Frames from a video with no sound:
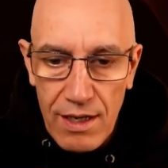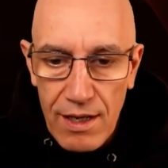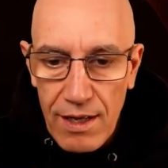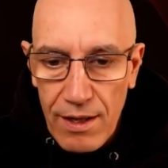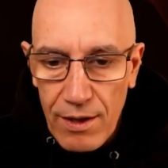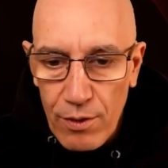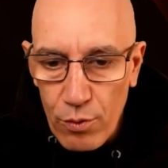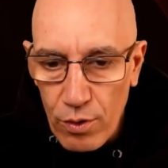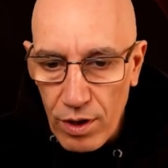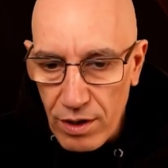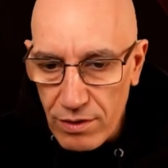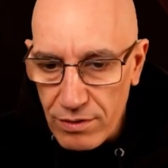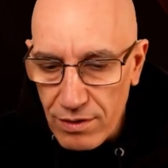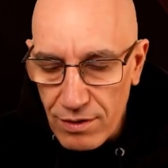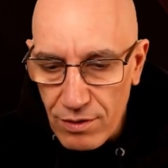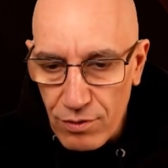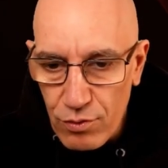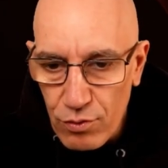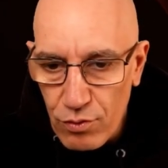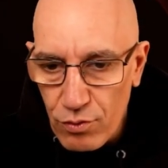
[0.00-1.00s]

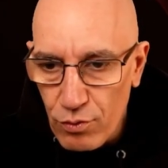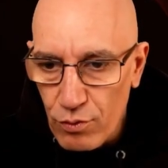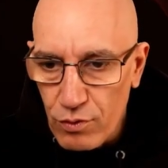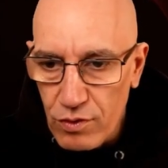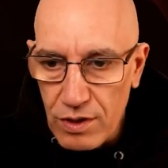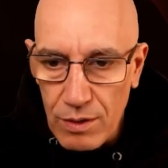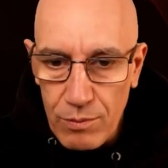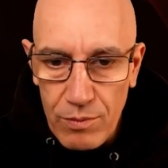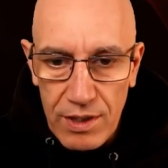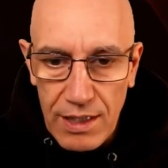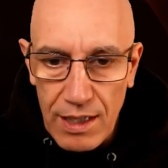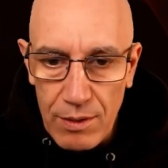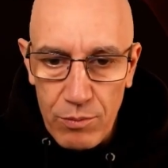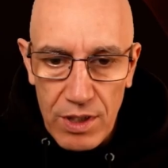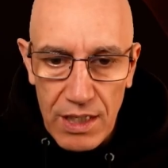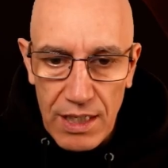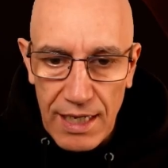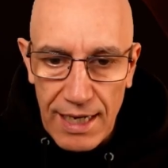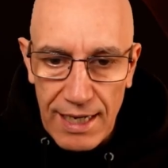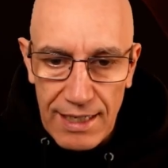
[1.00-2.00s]
wanting to do some
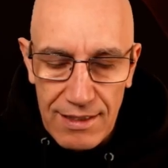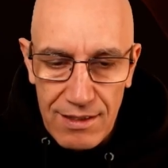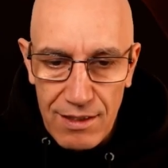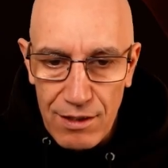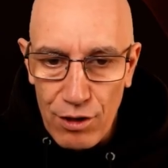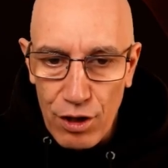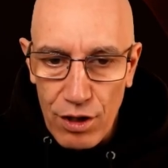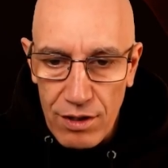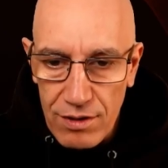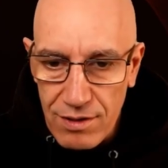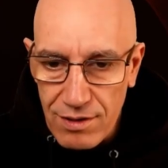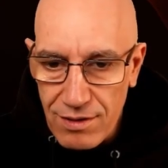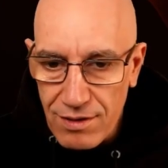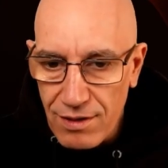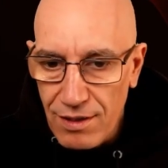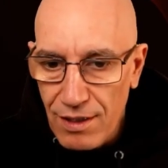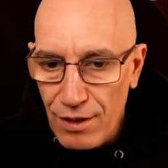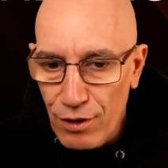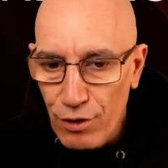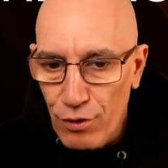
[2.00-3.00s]
kamikaze lost
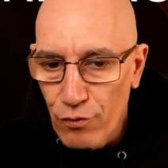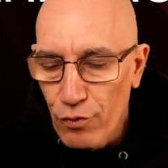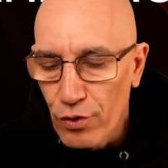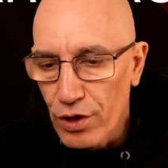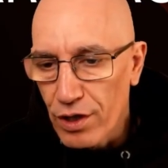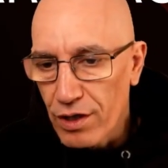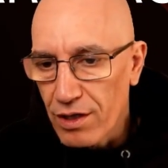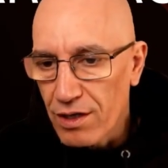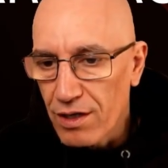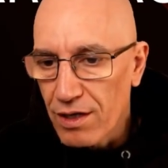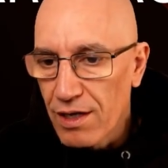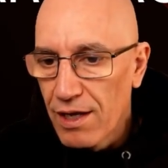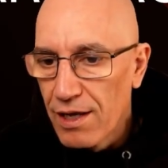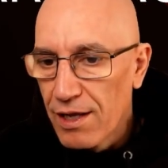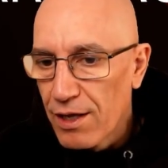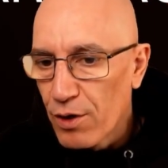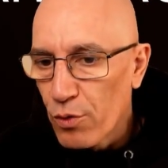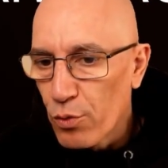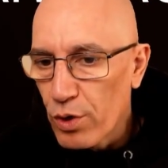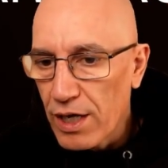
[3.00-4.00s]
over here,
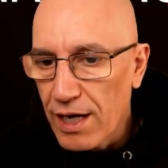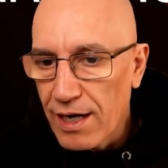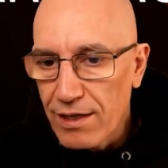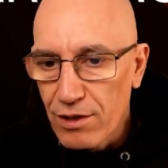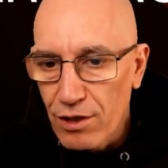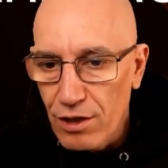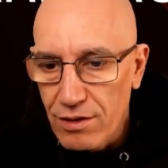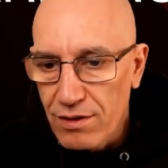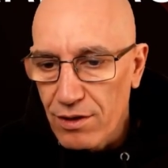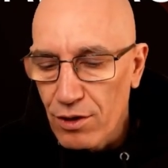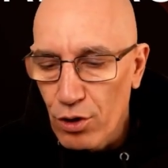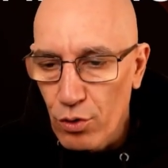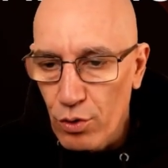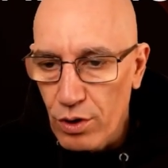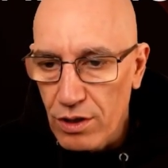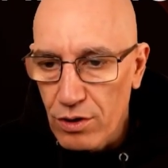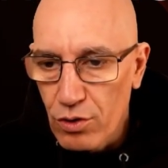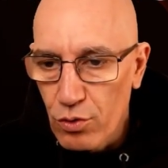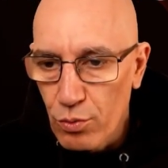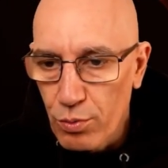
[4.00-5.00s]
we are not
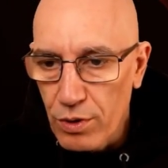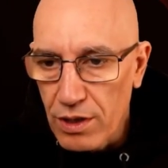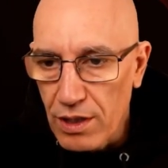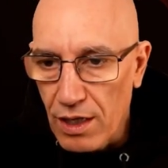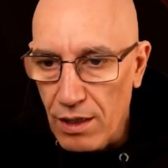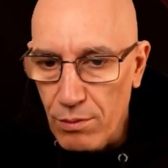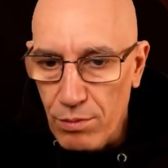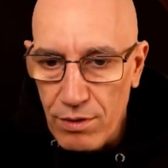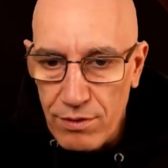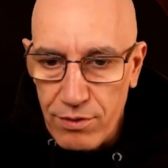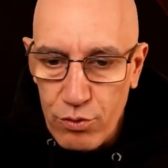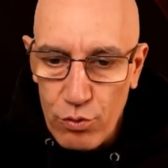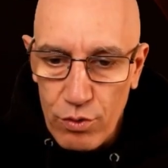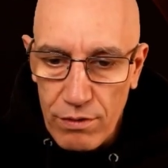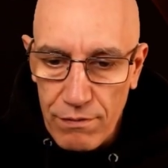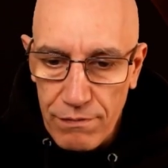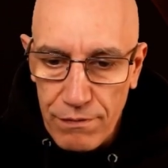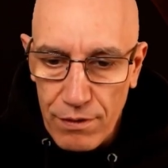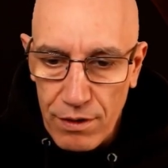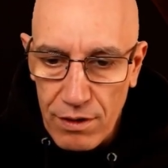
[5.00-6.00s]
going to be able to
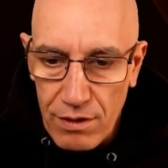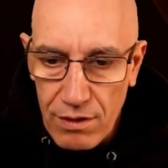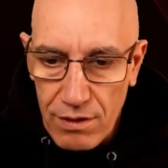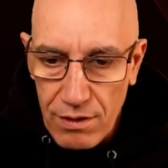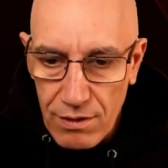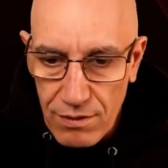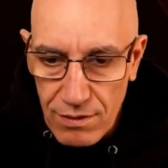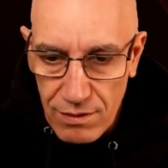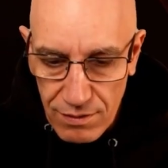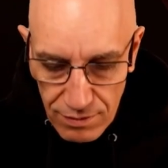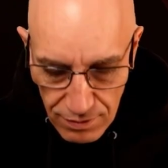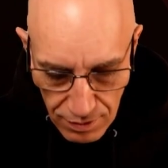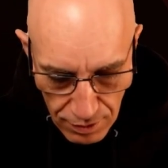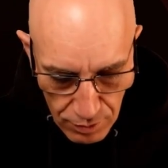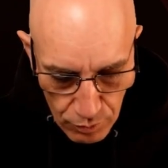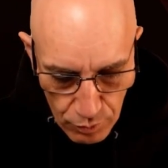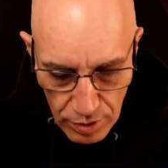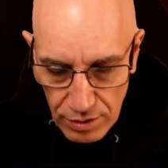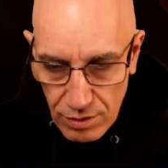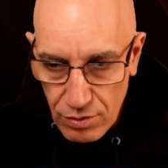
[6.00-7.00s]
avoid the
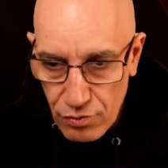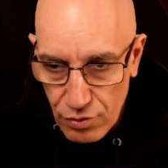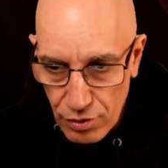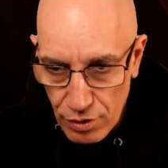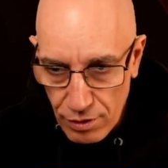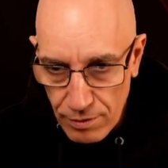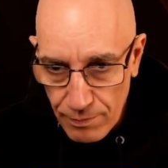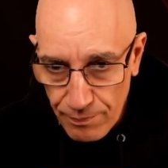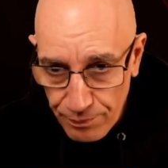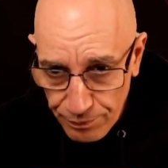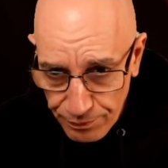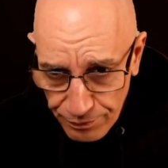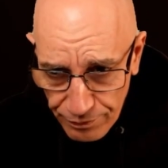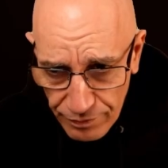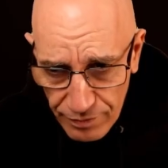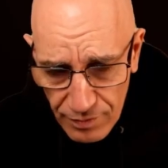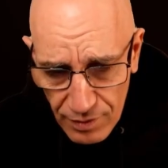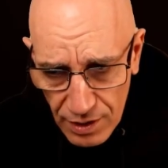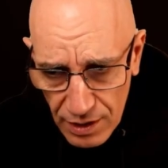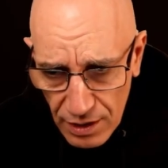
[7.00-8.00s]
stalemate draw.
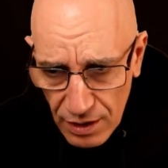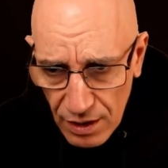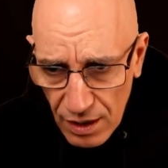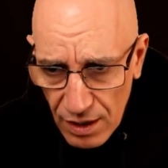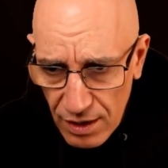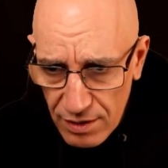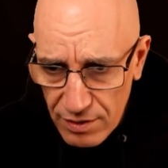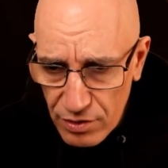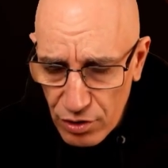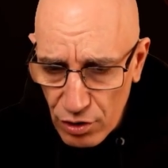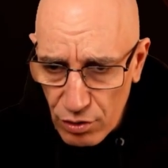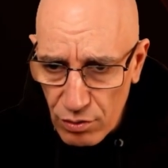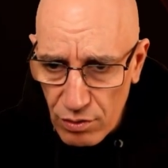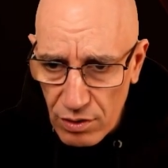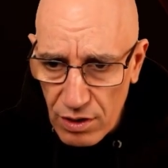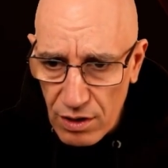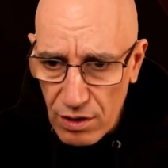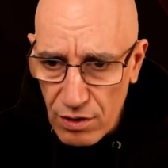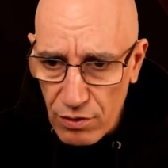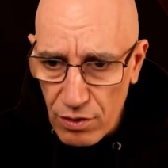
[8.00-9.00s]
And so
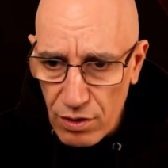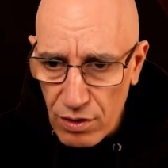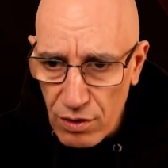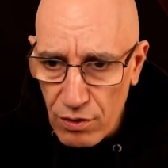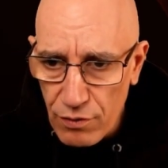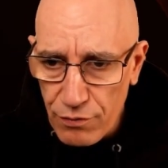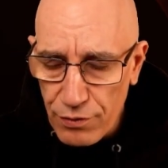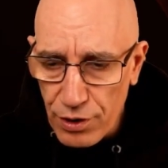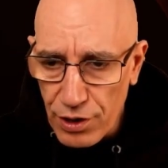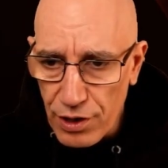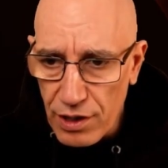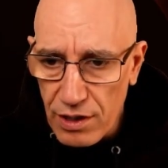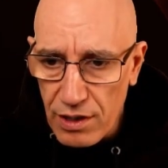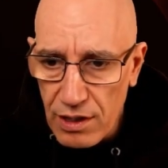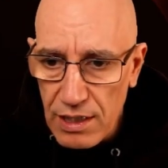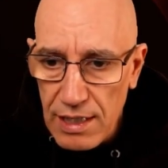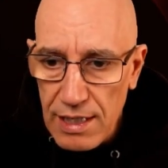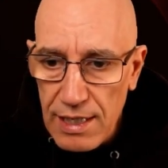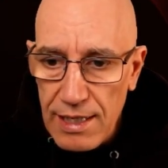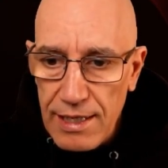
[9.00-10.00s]
over
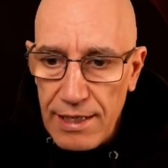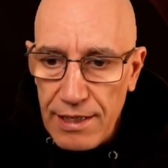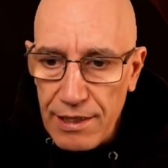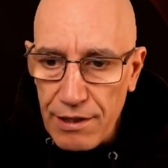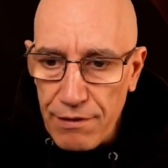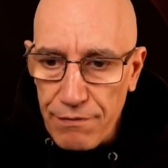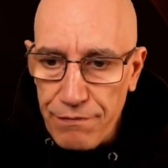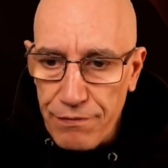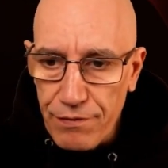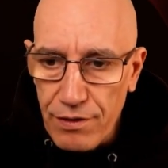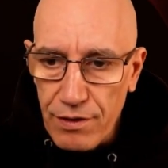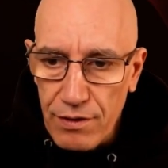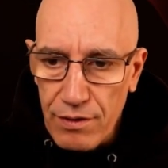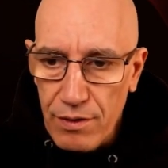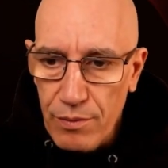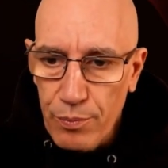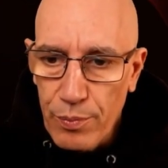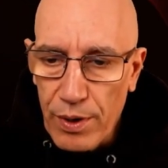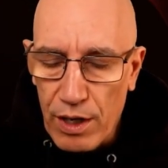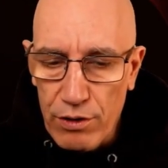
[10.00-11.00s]
here, if
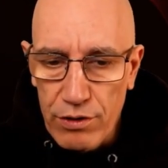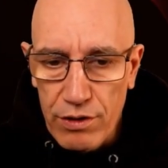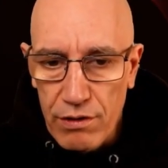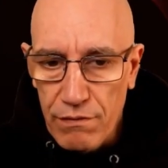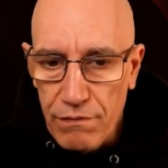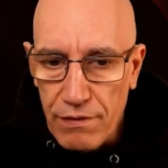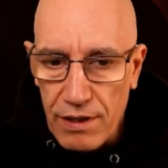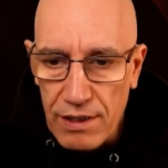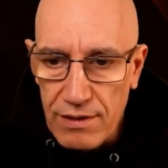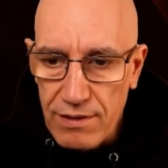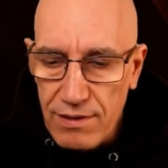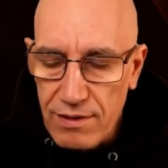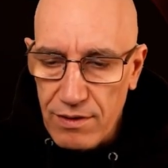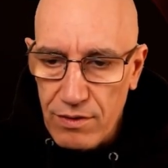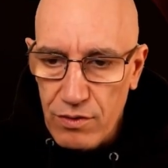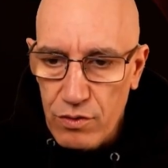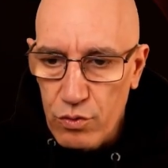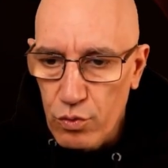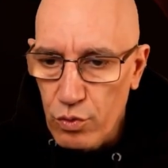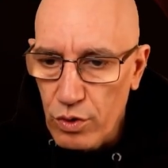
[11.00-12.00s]
the pawn
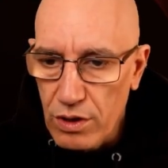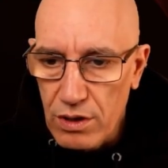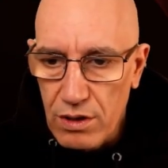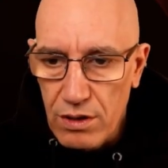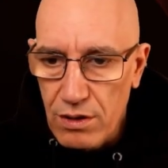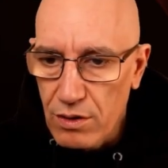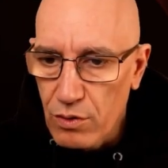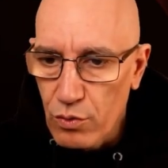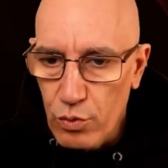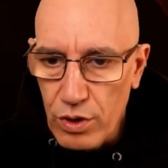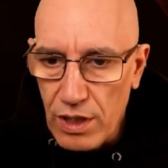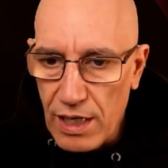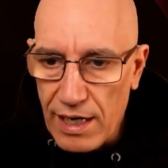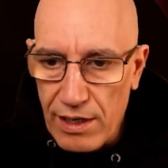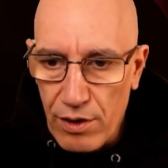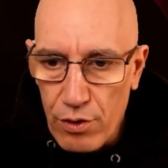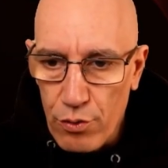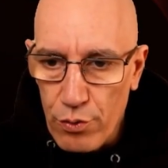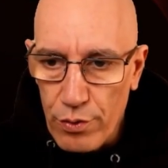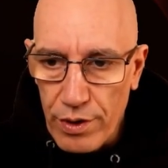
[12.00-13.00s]
advances, we
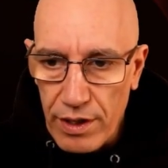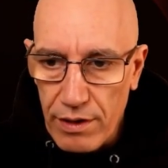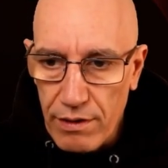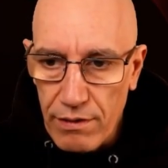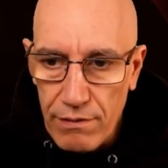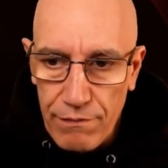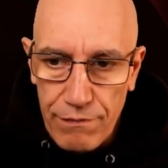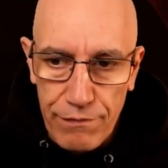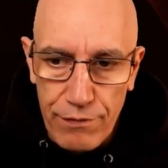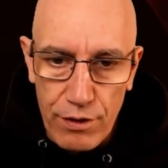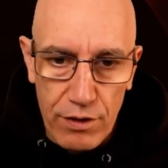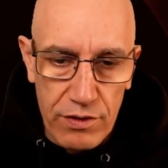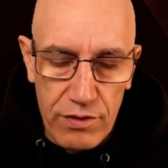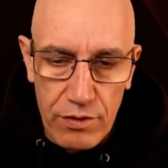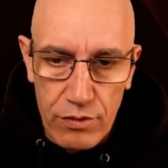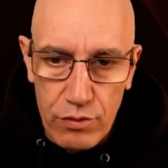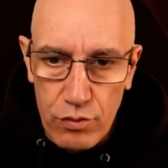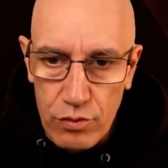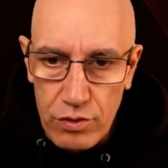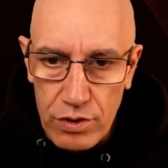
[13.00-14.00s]
are already
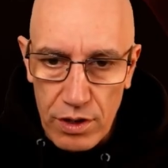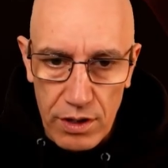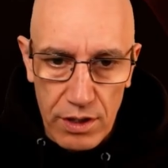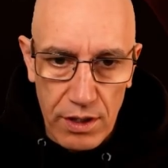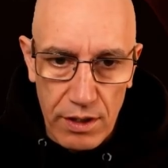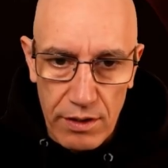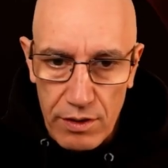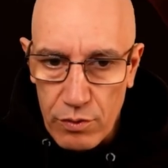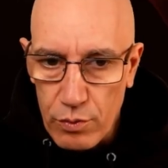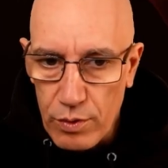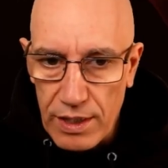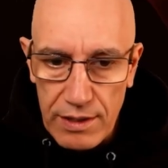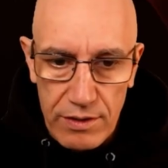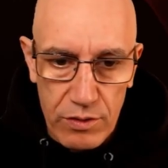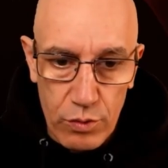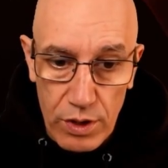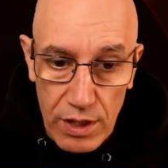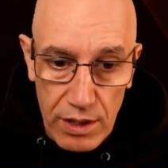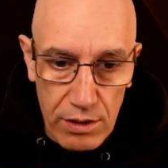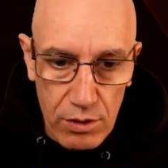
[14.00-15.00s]
forced to take. Otherwise,
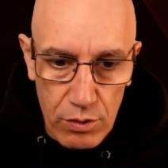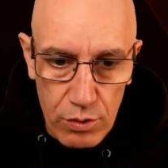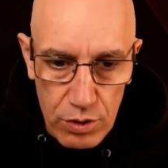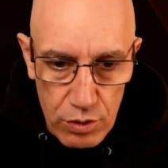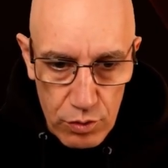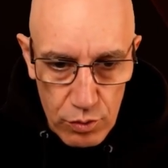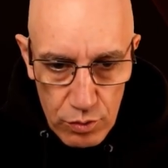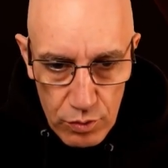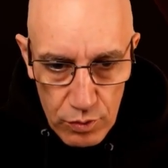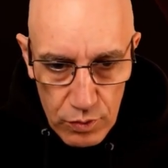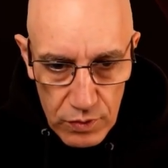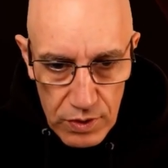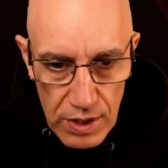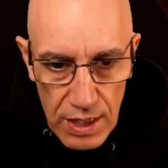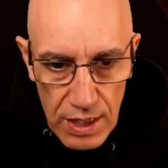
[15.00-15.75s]
we are going to lose.